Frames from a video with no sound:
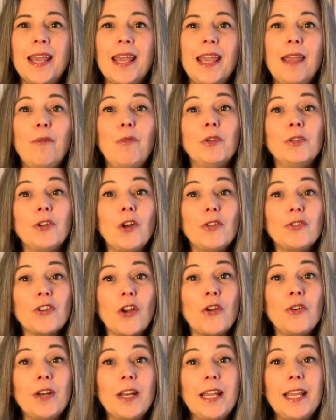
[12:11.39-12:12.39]
It will not
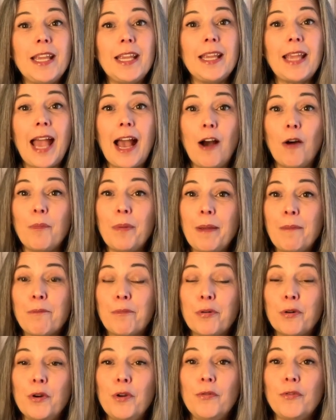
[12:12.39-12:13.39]
only help
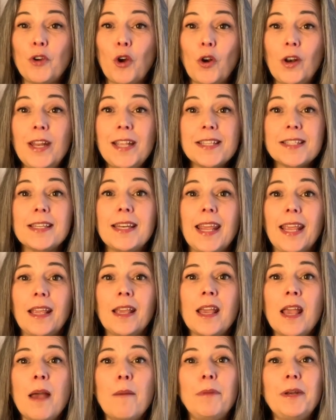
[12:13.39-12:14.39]
improve your listening,
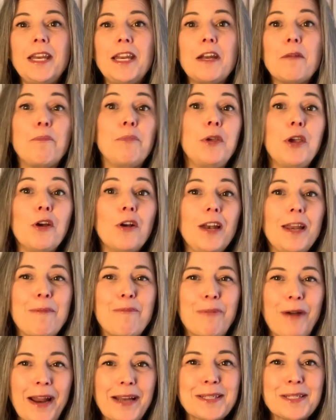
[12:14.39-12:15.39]
but in a purely
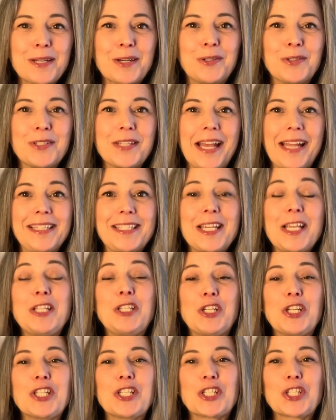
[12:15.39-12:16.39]
practical sense, it's
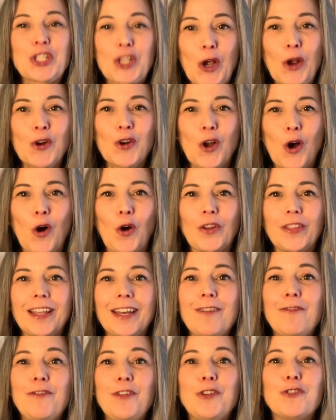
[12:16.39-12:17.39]
just so long
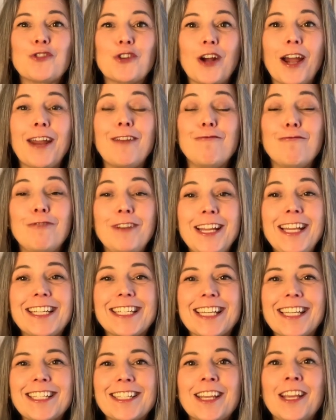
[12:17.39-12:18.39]
that if you try and read
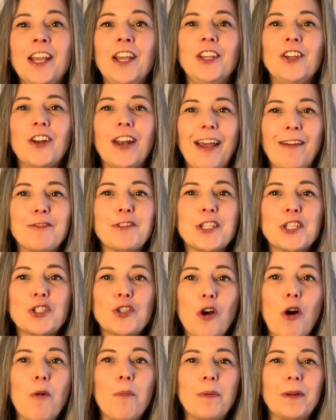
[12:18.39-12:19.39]
it, you'll have to
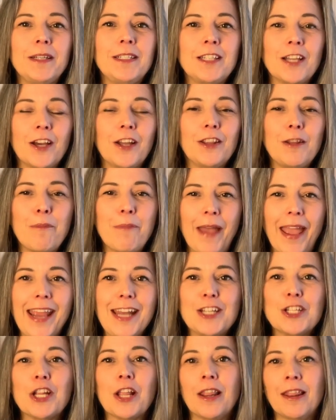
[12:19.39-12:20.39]
stop and turn the
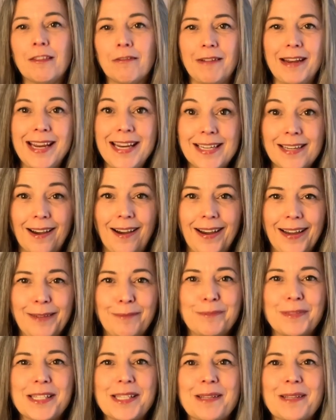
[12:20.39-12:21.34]
page 3 times.